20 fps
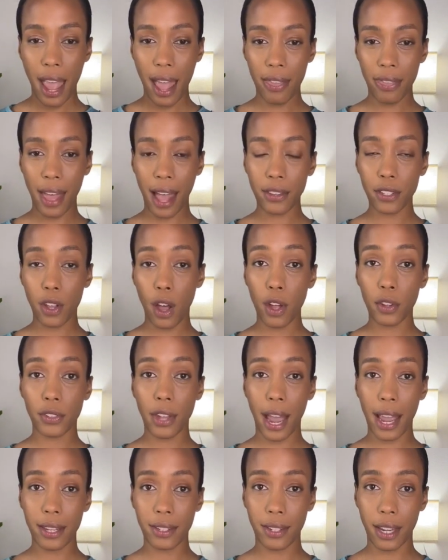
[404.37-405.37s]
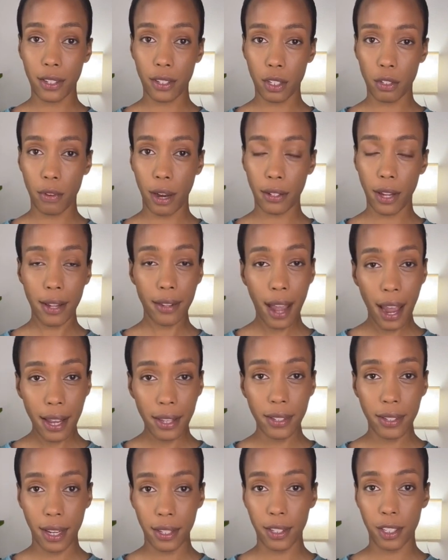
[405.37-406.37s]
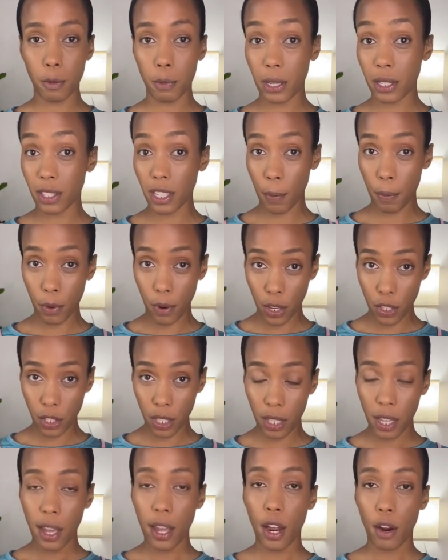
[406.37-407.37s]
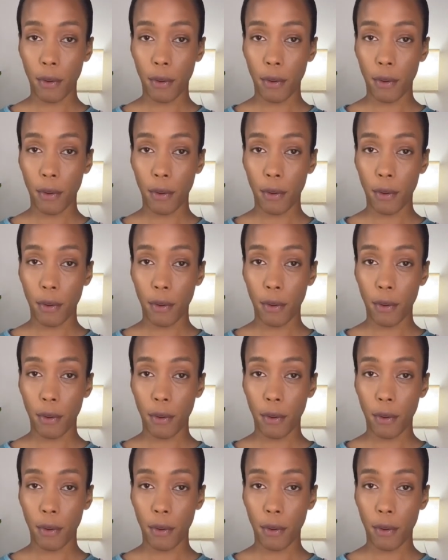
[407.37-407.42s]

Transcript: and that's called diastasis recti. Diastasis means separation.